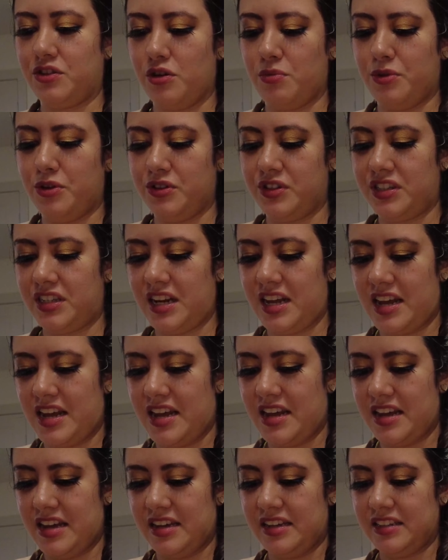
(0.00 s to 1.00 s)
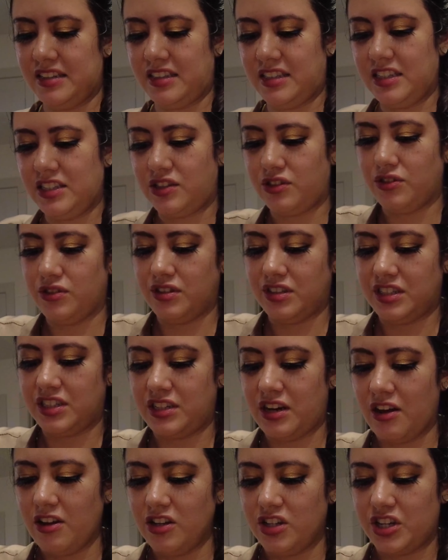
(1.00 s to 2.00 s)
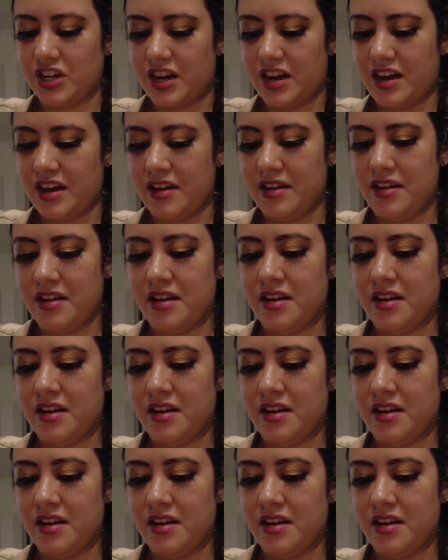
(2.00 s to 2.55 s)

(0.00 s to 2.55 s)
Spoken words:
almost a seasonal nostalgia.